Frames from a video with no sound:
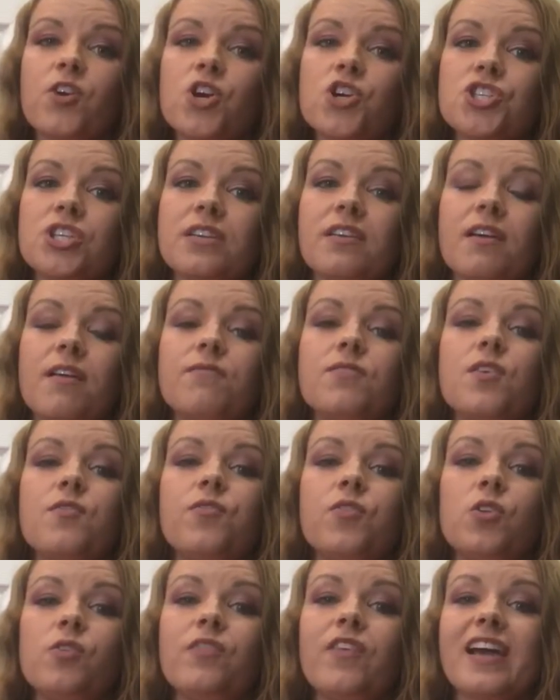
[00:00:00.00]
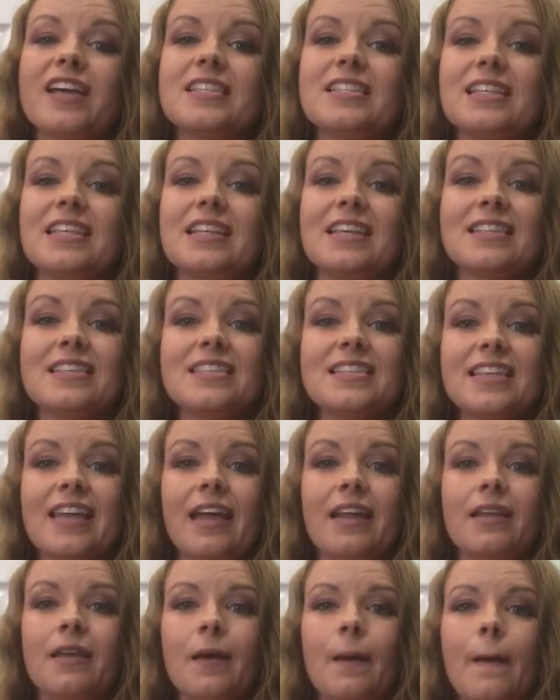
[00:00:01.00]
version of the flu vaccine
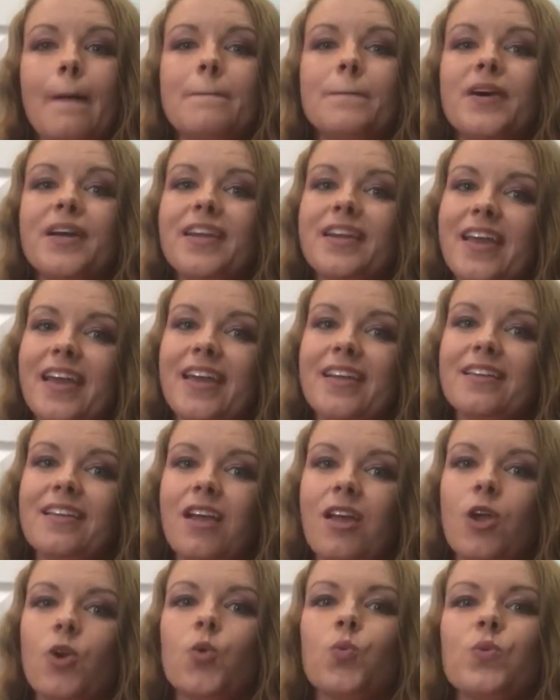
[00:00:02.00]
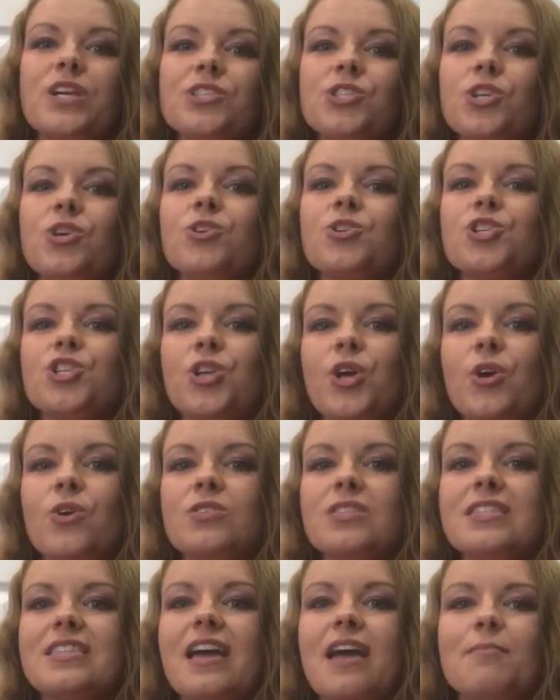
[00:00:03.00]
instead. But again, research
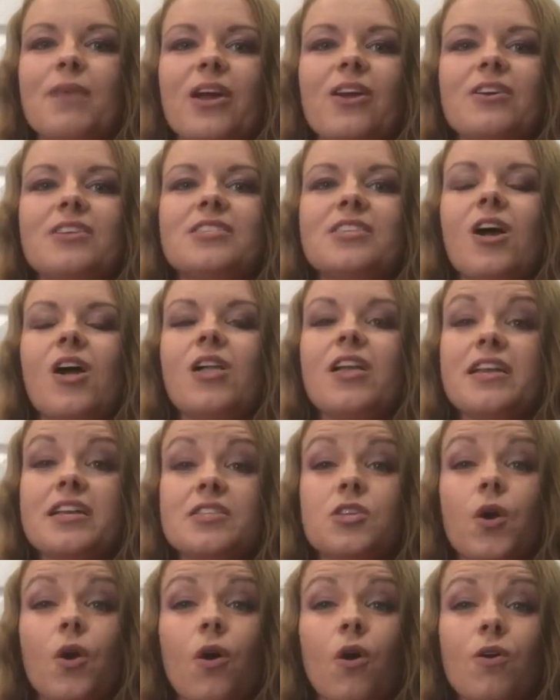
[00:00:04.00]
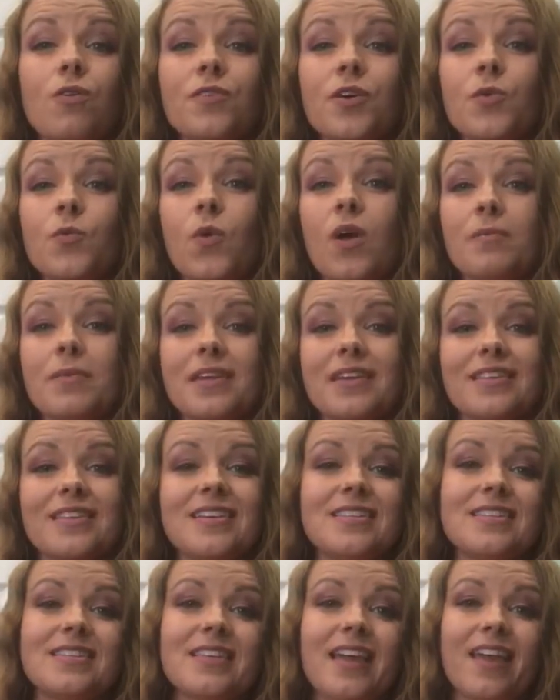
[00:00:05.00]
shows thimerosal is
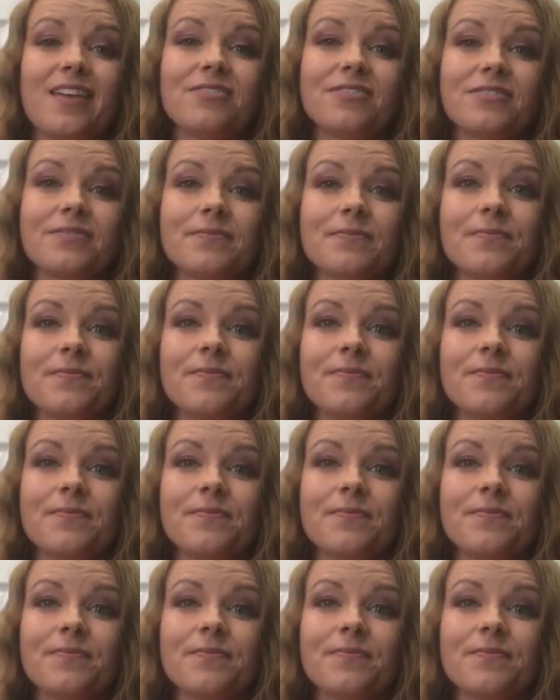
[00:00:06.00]
overwhelmingly safe.